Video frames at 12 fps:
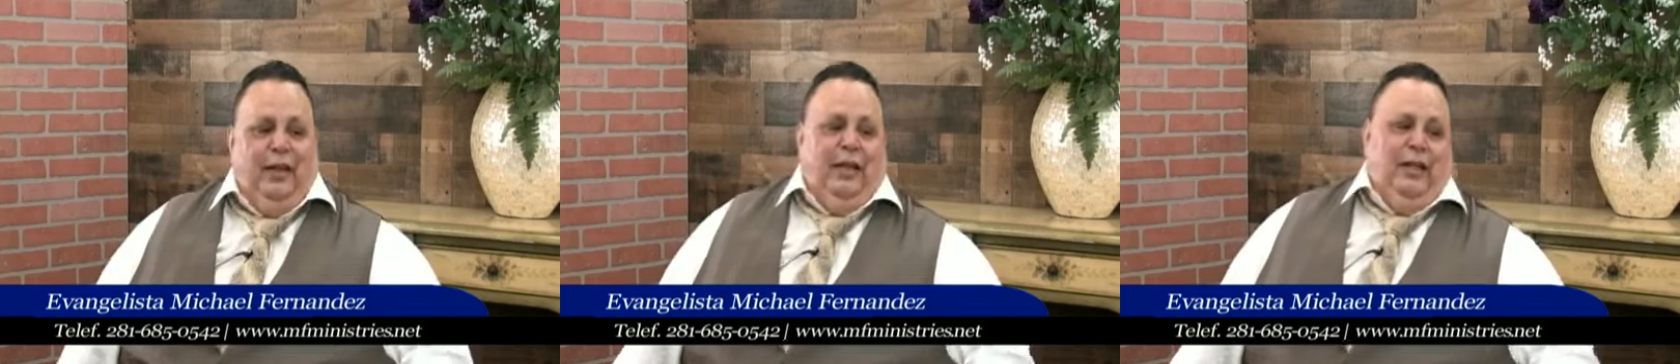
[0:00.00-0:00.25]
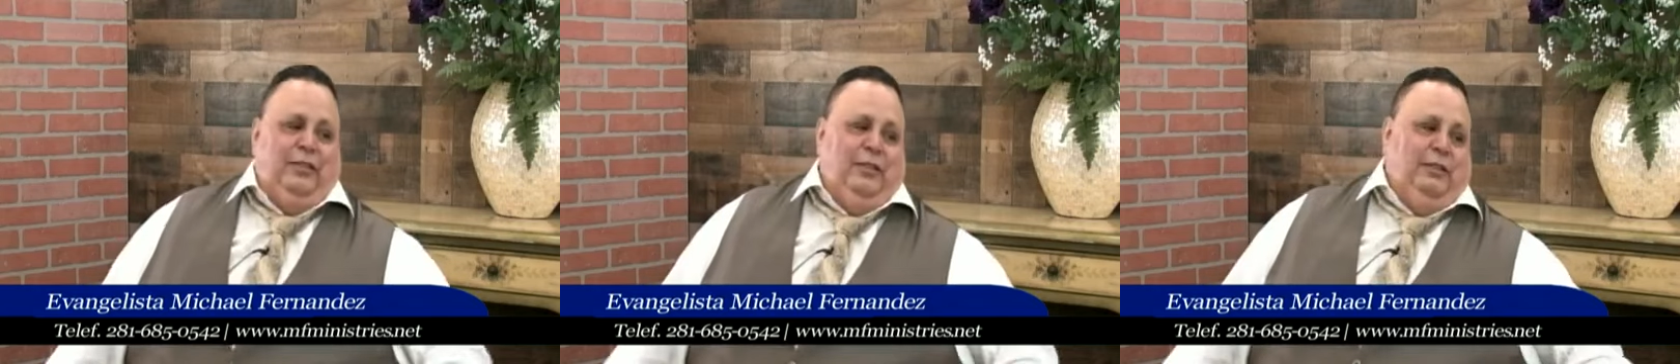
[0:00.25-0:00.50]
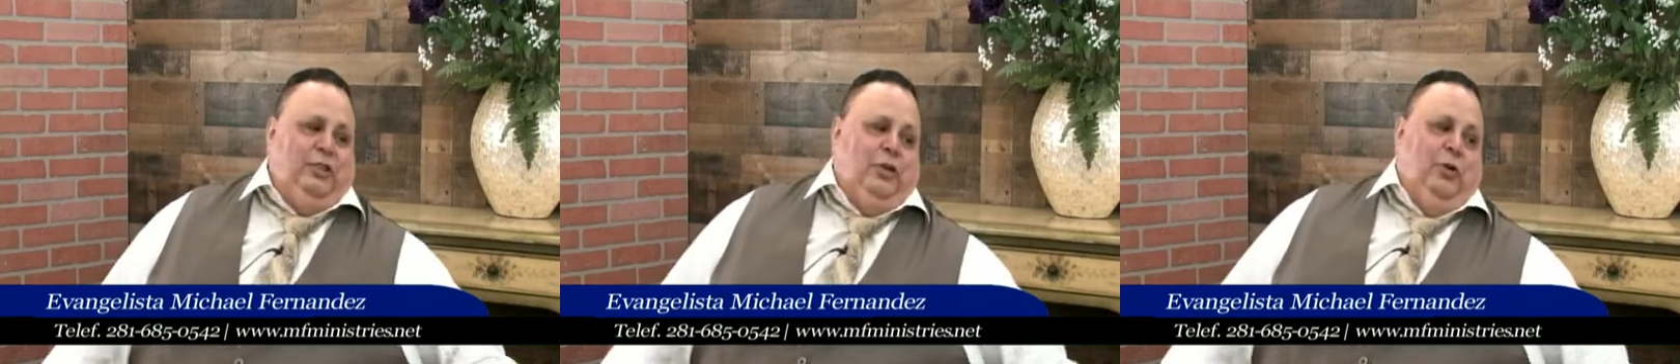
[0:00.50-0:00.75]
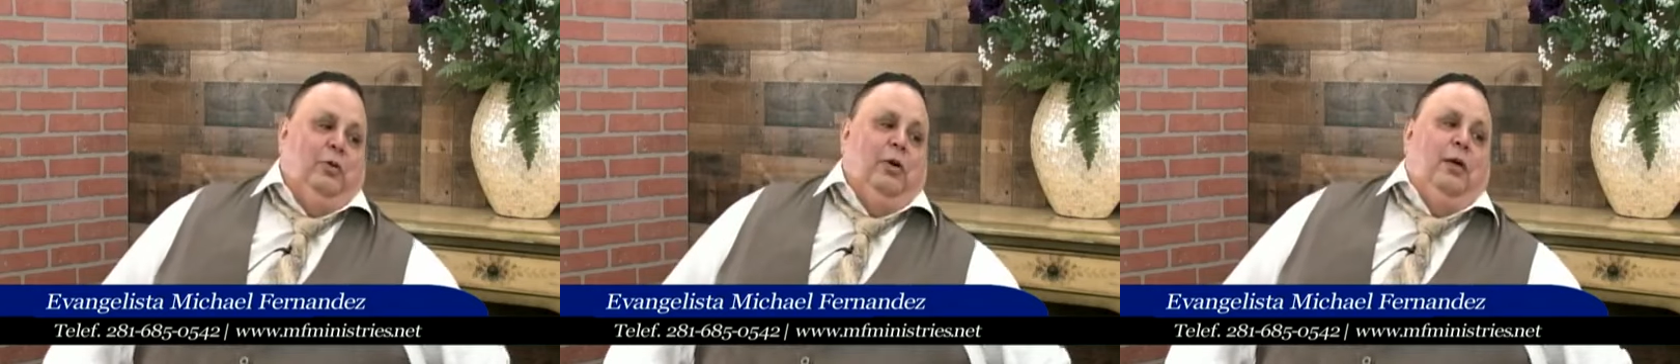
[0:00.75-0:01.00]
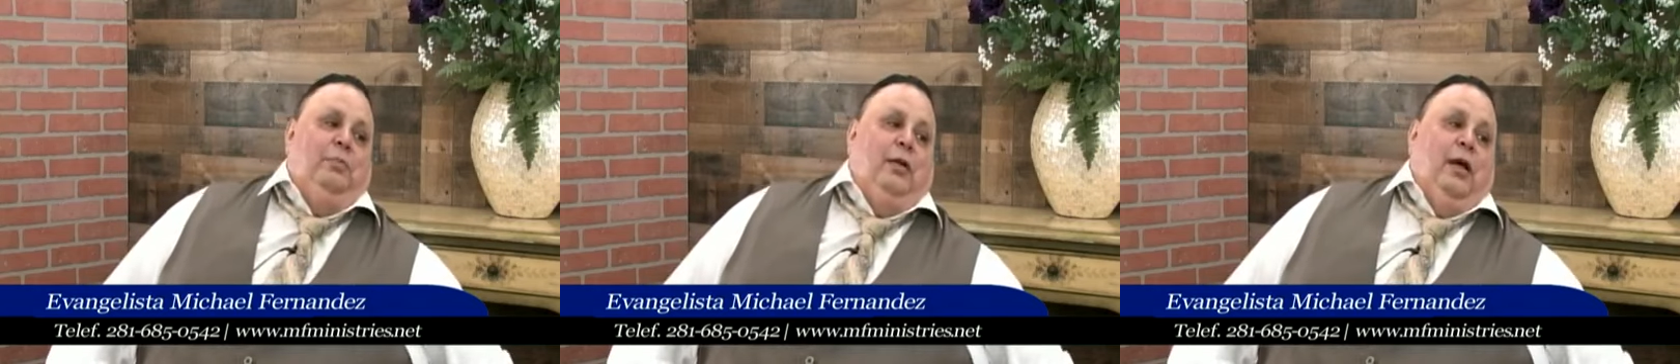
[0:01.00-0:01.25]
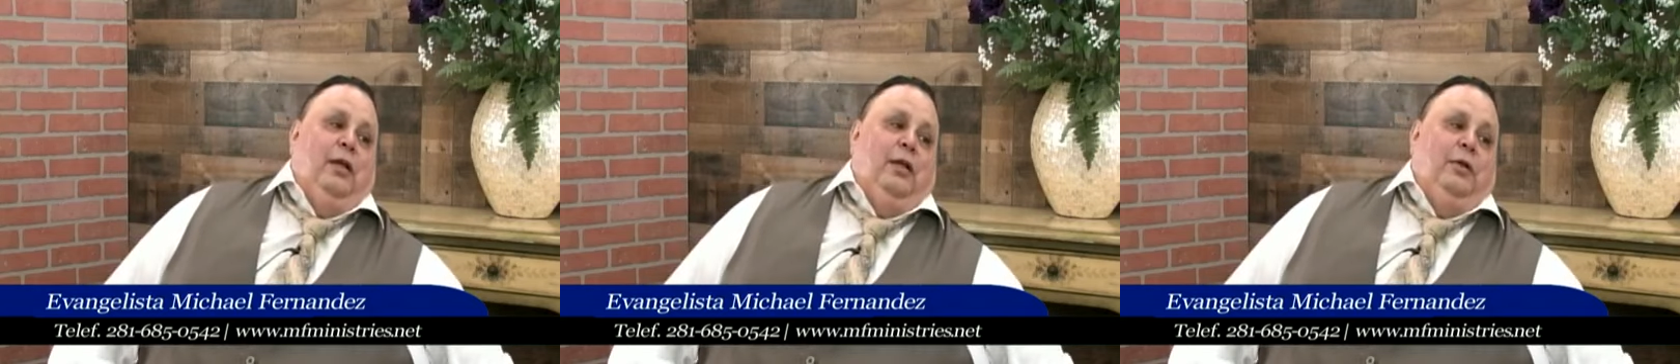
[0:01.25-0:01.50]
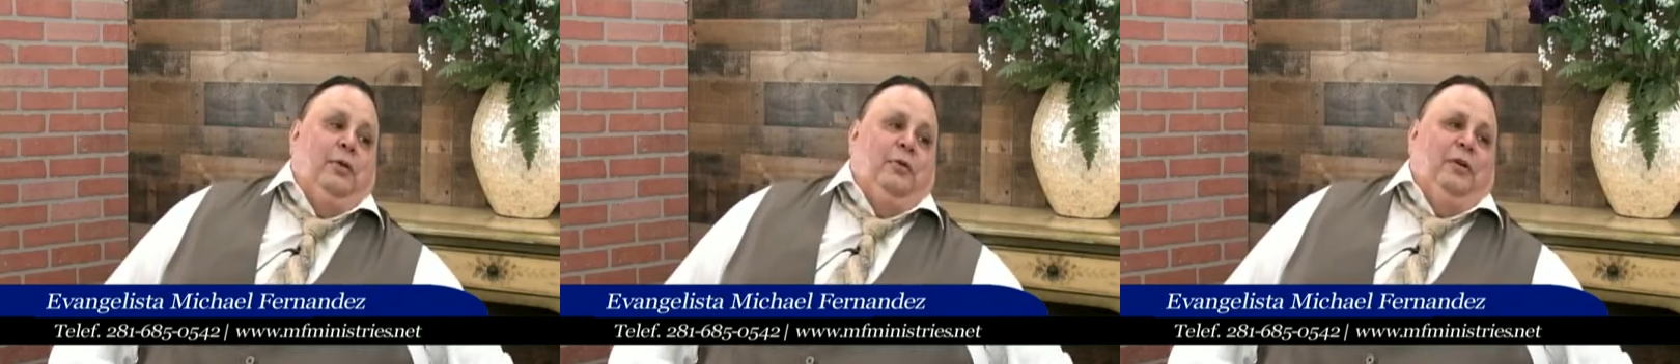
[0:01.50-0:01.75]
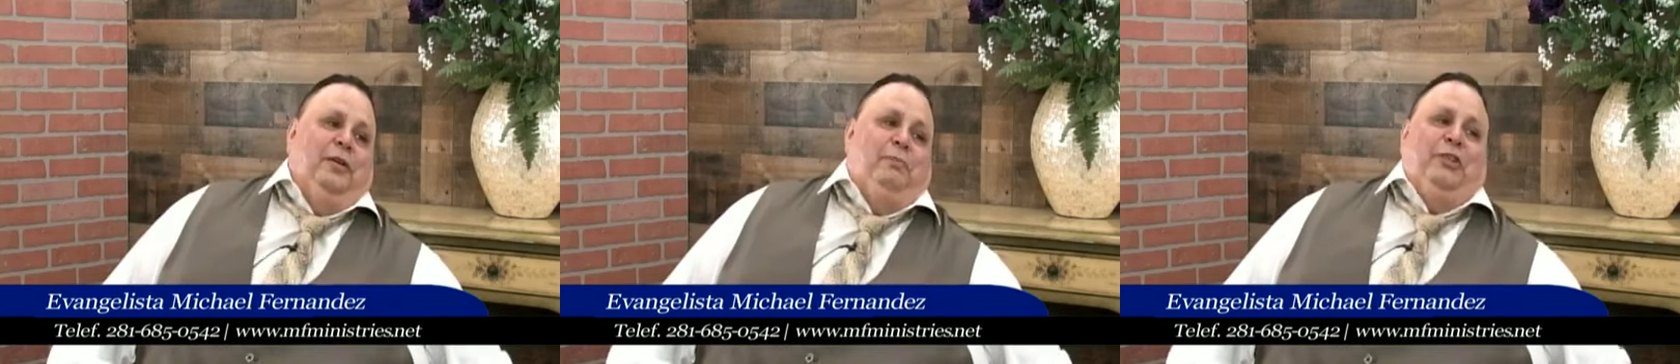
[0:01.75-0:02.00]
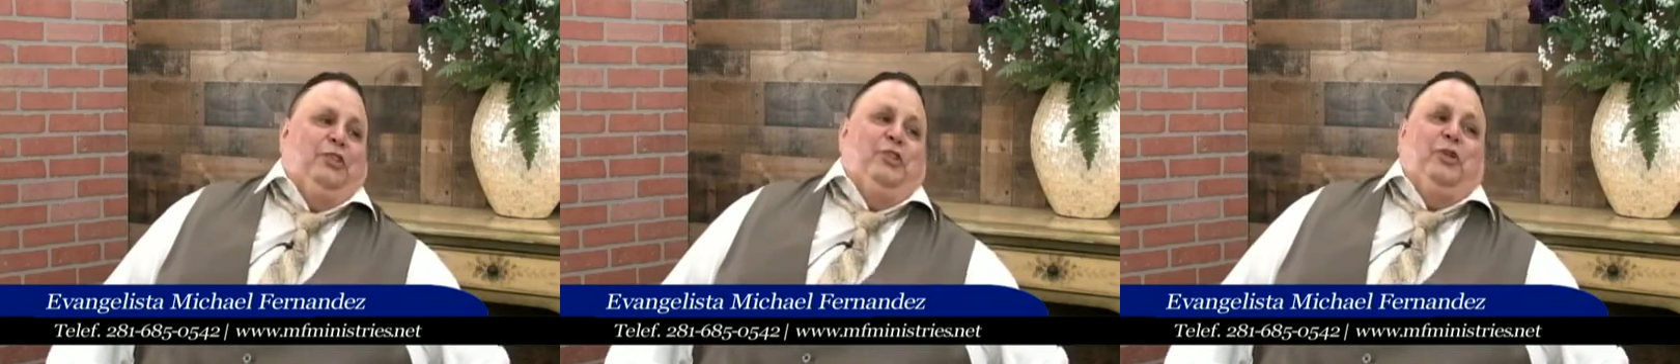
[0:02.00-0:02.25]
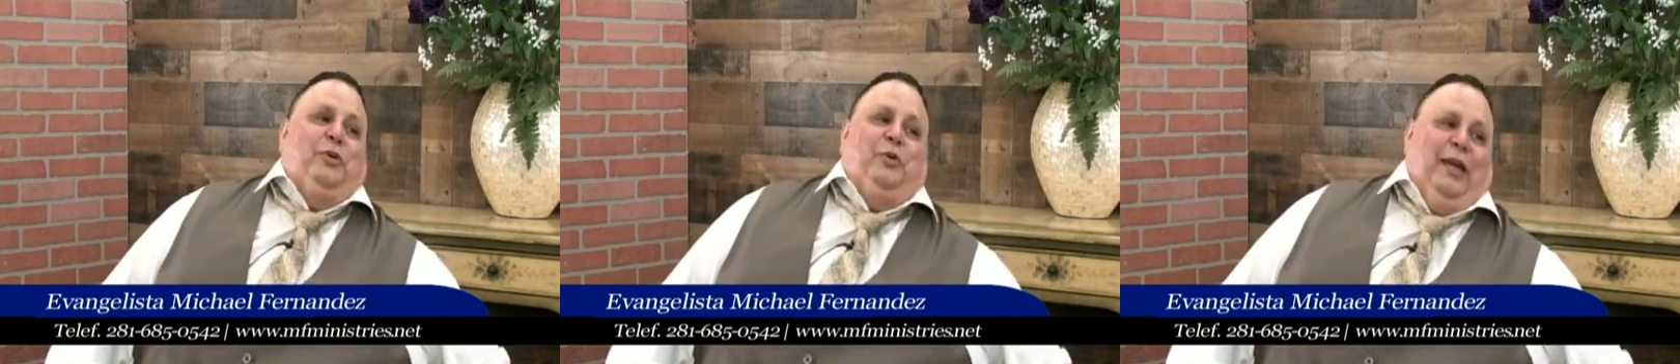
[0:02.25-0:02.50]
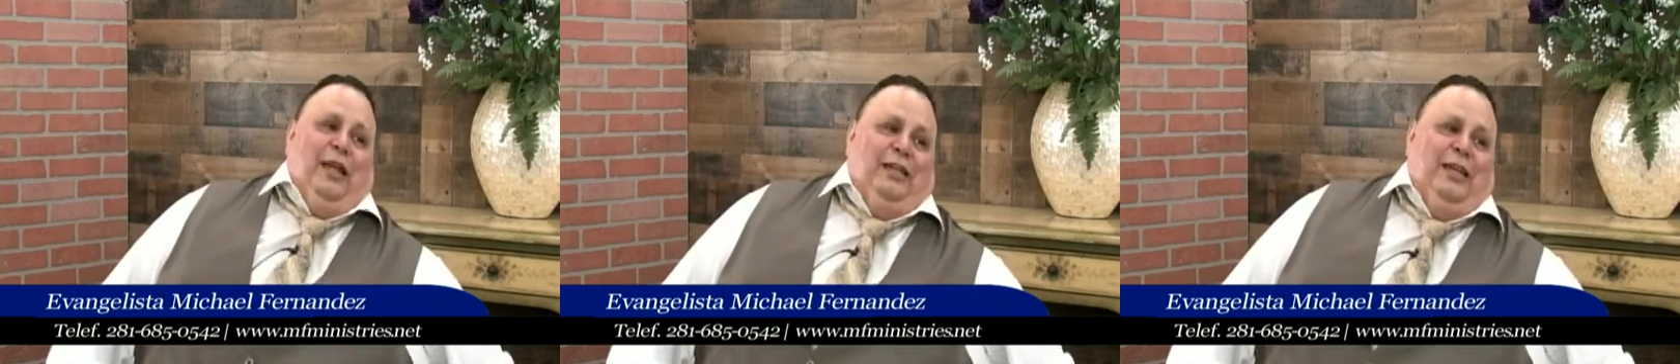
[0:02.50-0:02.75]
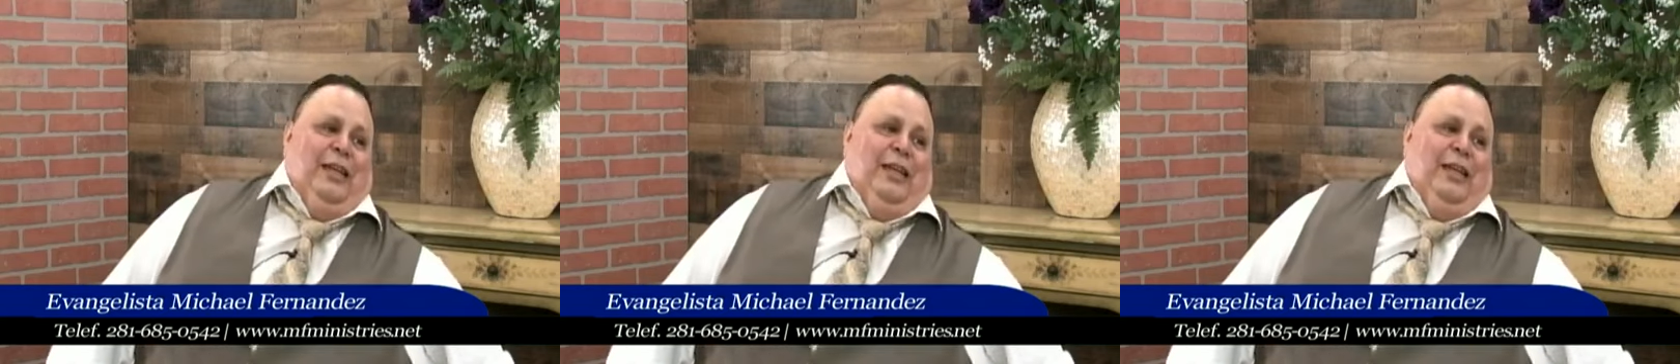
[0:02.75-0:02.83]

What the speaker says: And I said, Joe, I'm not little, but you're great.